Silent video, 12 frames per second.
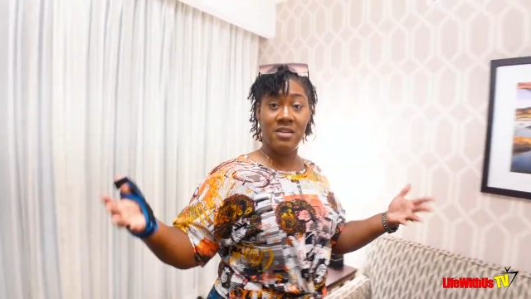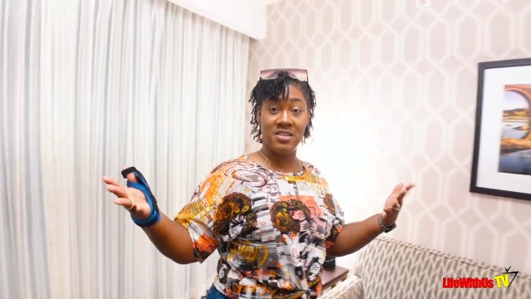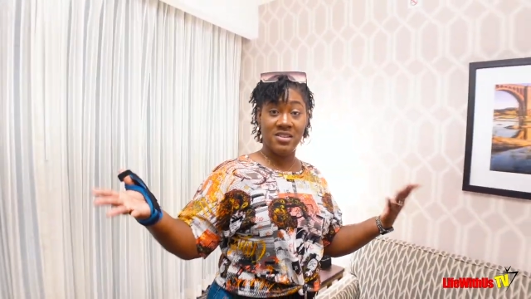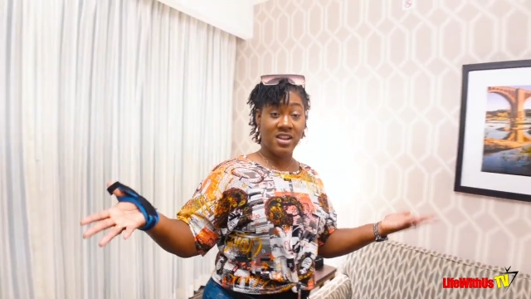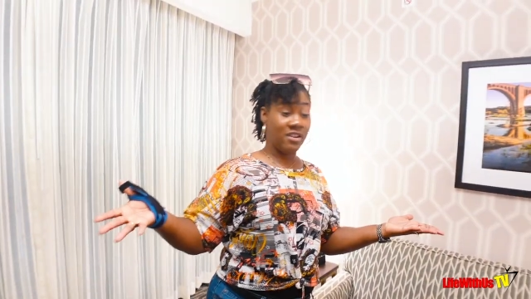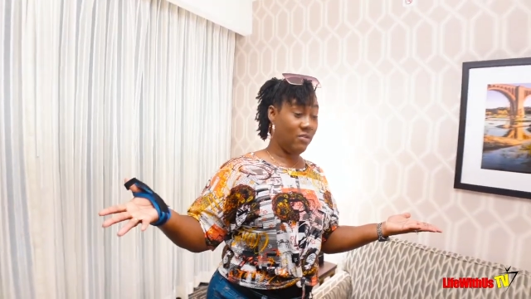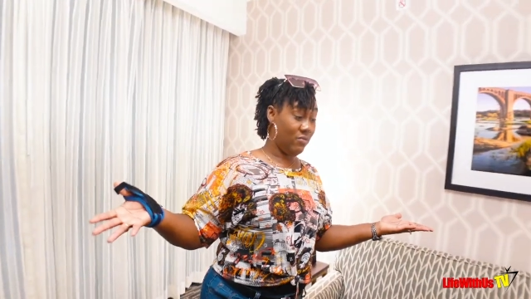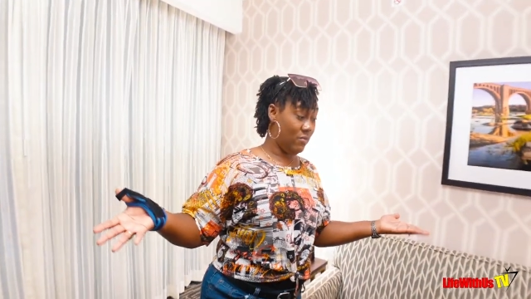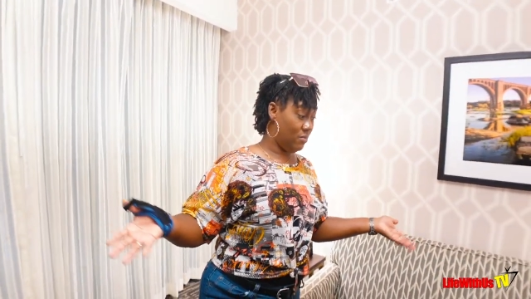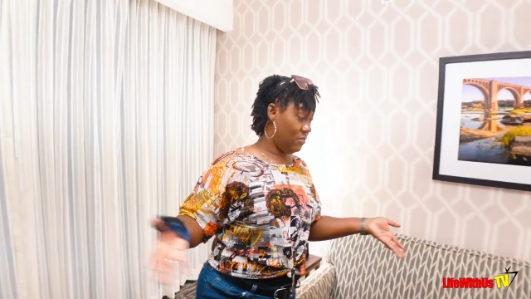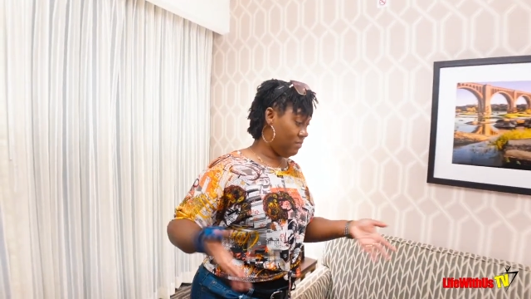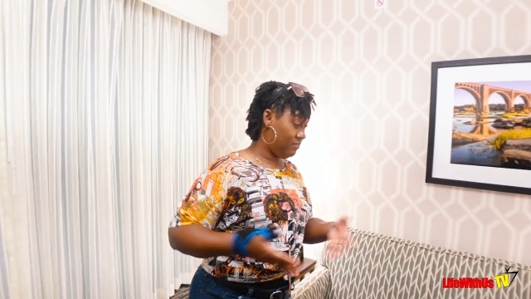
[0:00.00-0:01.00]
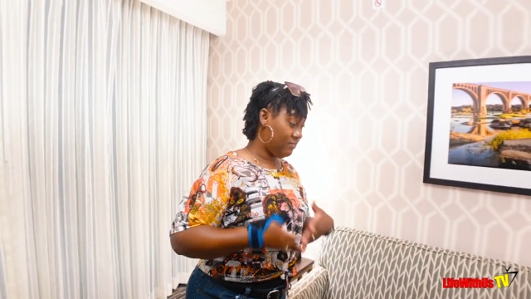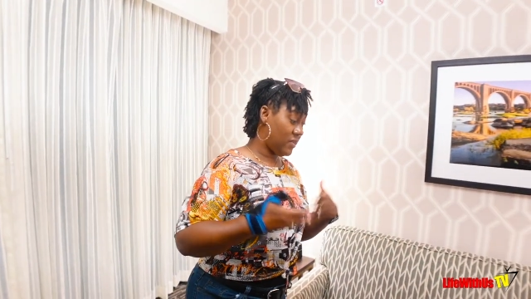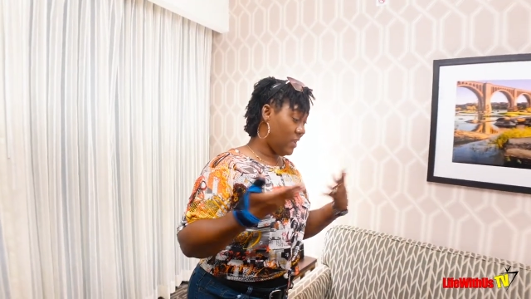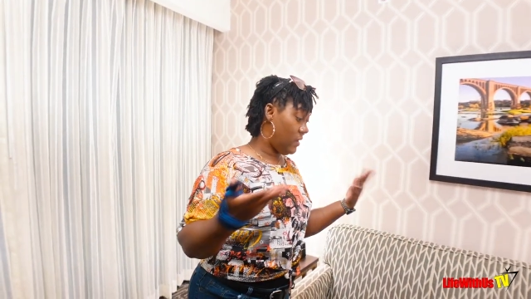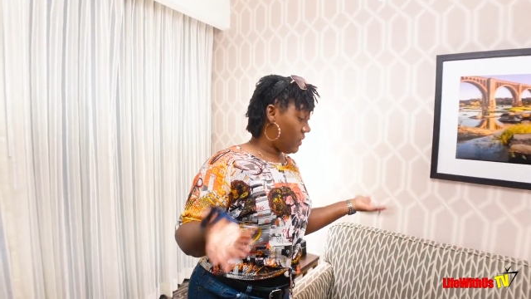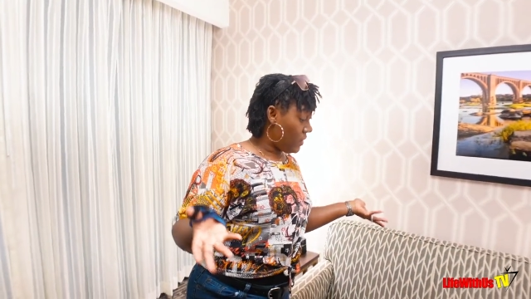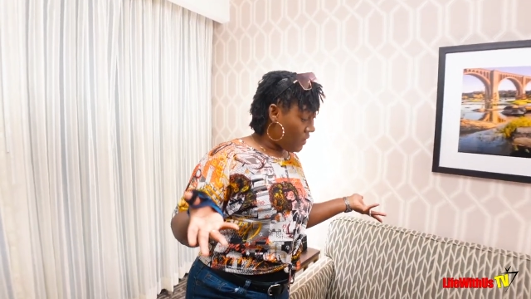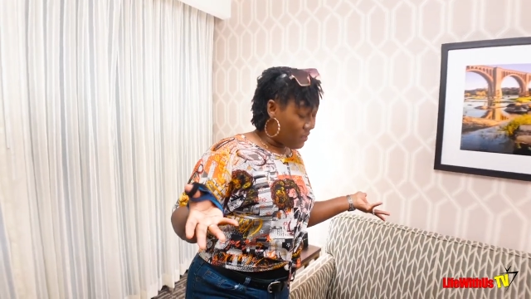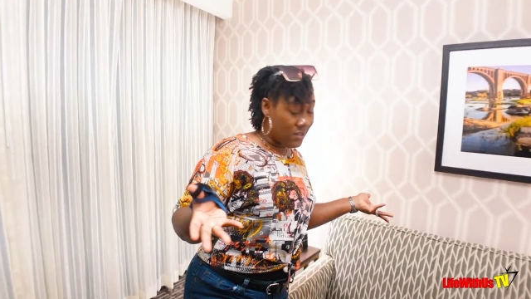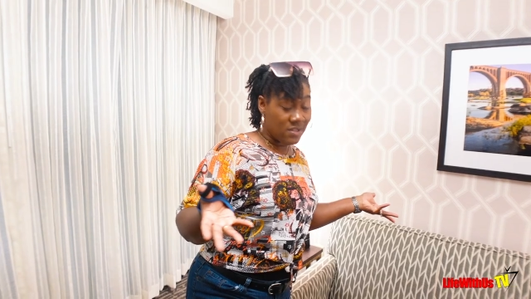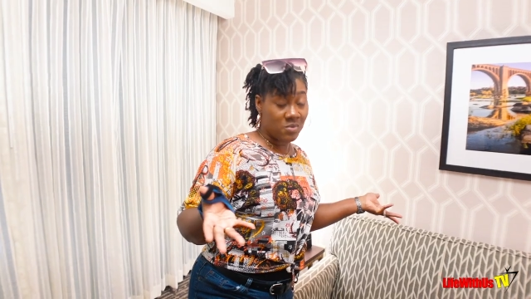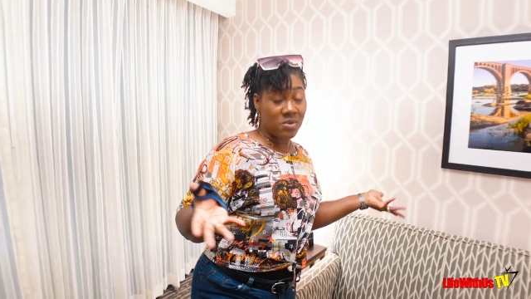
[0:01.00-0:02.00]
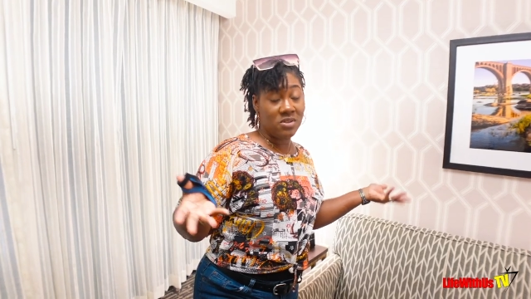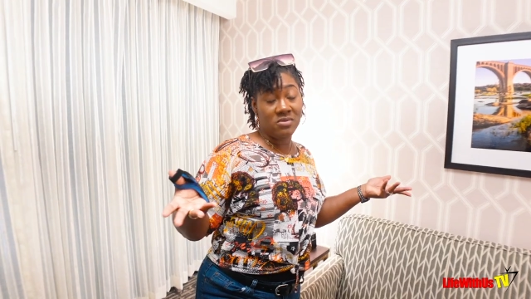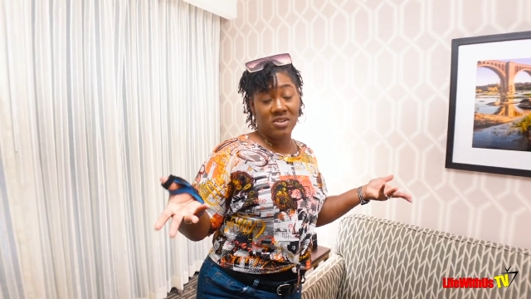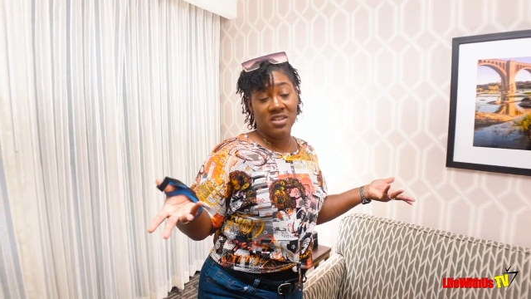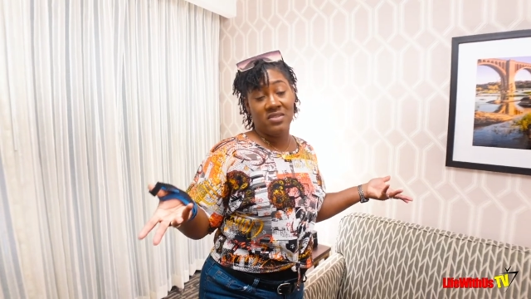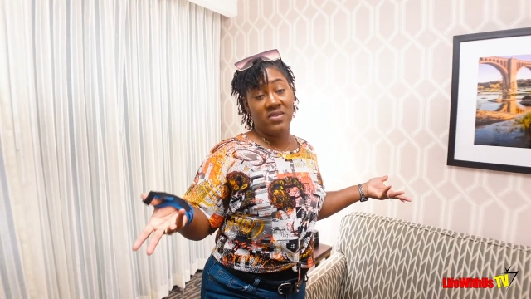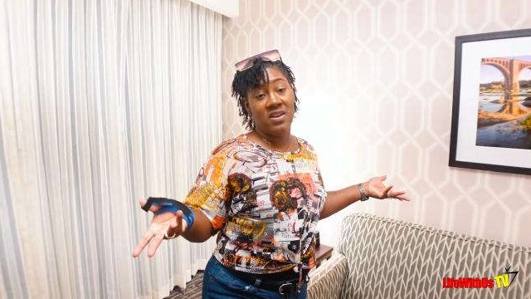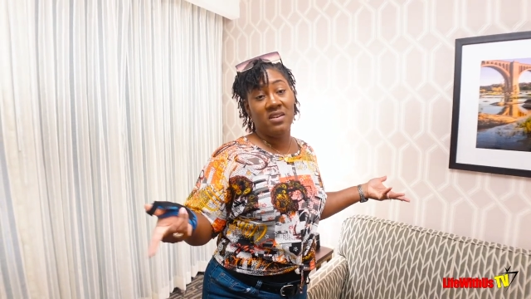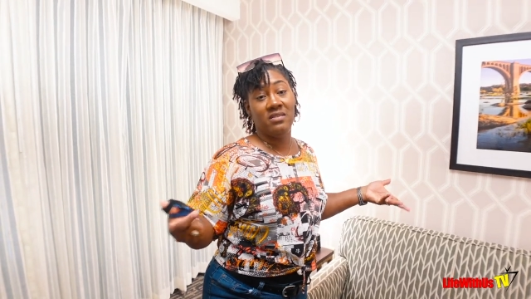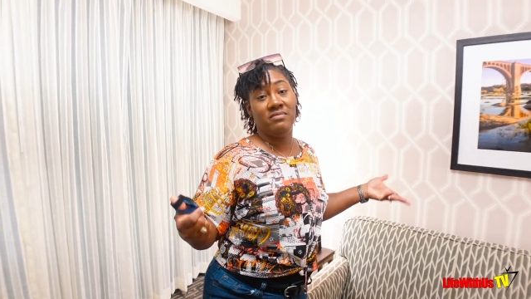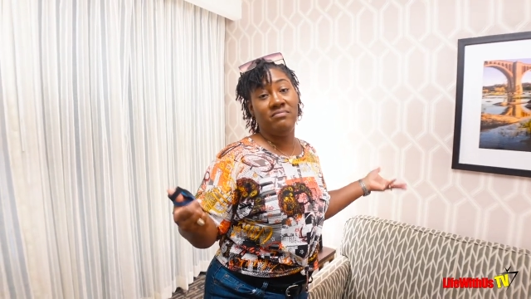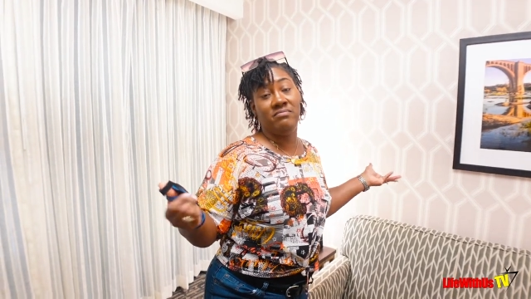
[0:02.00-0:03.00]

a second room, this will do just fine.